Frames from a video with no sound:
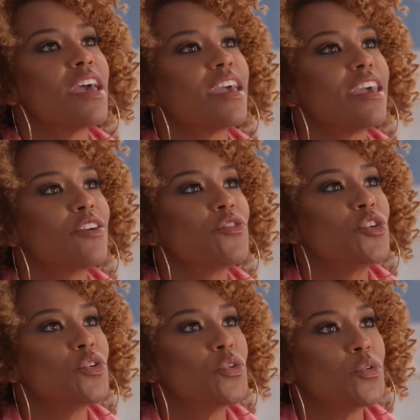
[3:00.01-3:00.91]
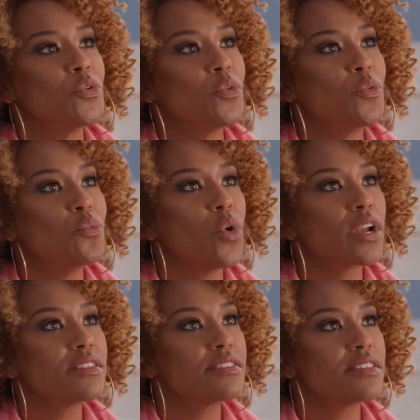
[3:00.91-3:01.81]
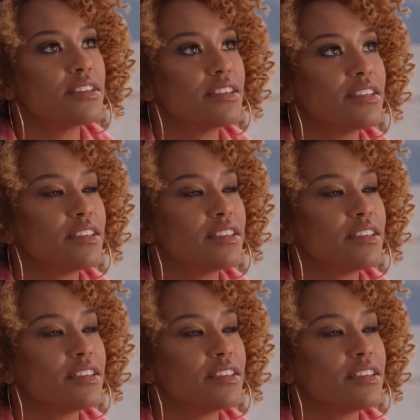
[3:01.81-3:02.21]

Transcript: If you wanna see